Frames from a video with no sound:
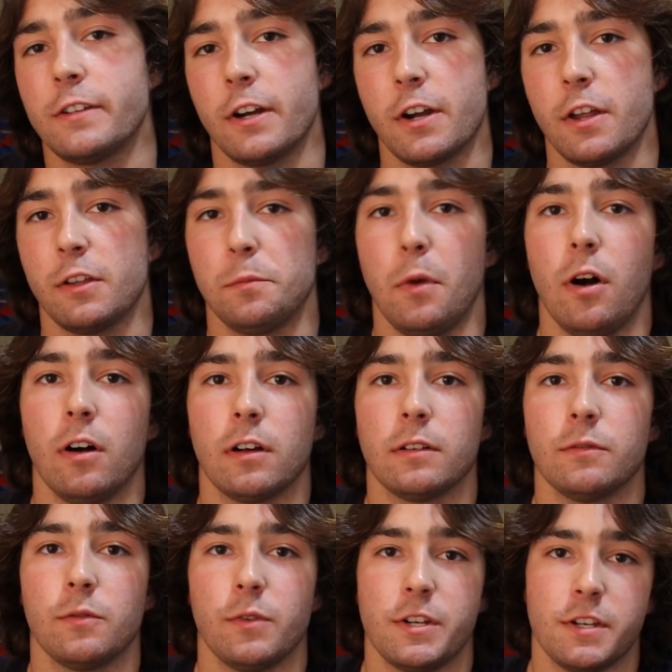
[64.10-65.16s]
start another bulk,
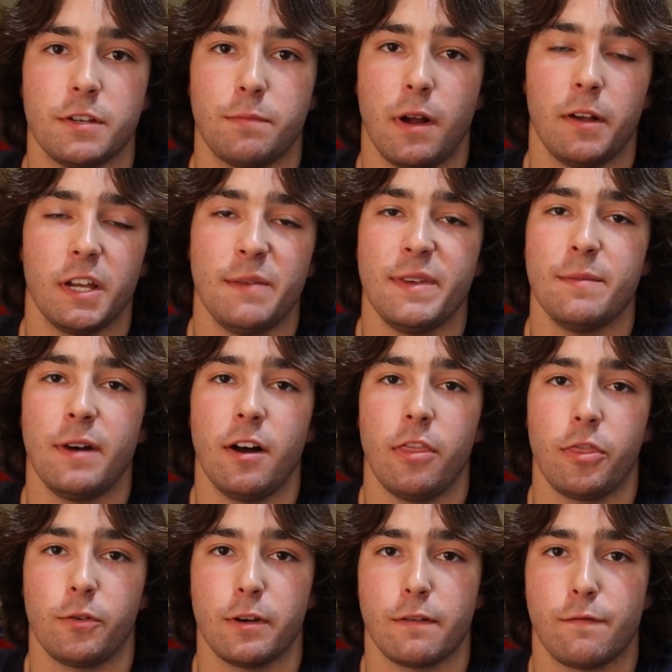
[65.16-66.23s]
which is probably going to be
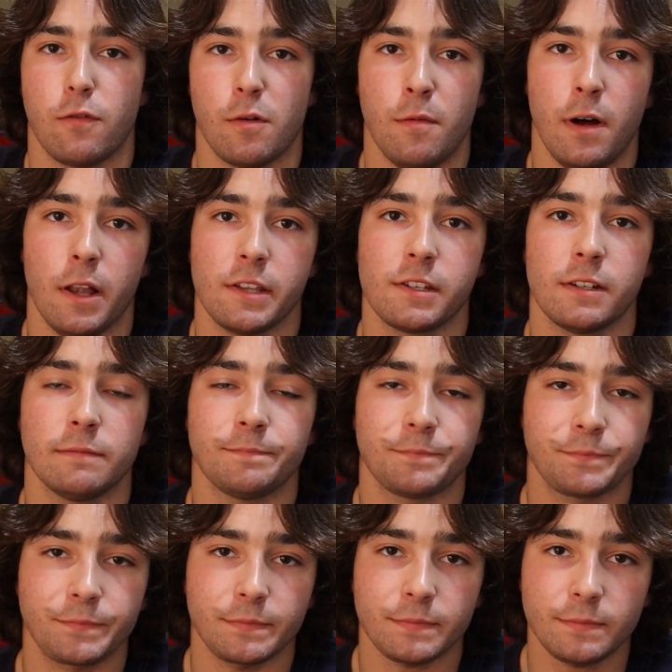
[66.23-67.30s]
about 3 or 4 months.
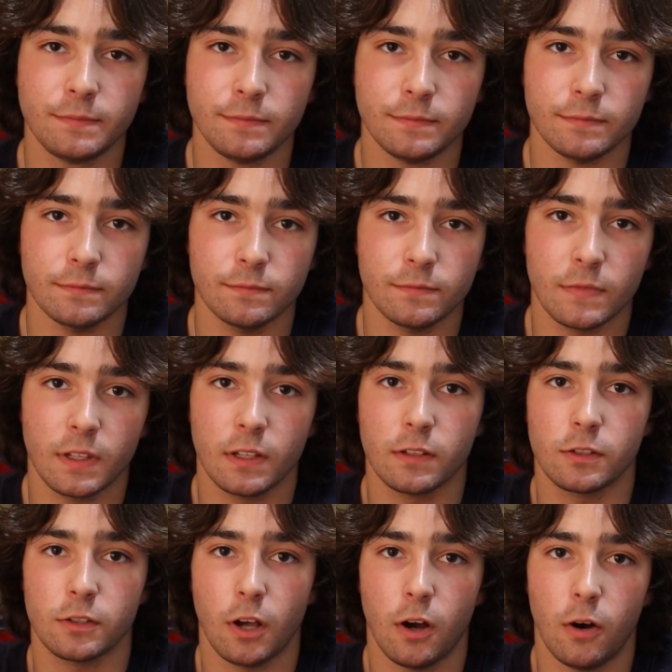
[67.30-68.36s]

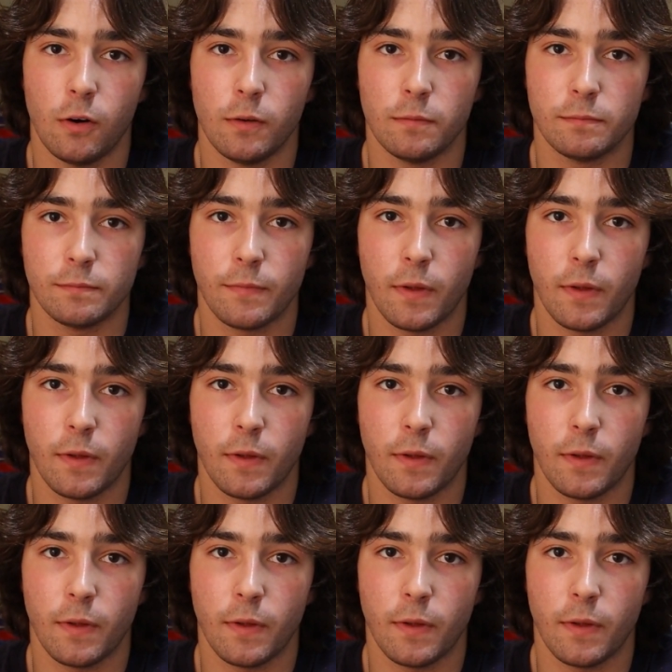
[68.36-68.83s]
So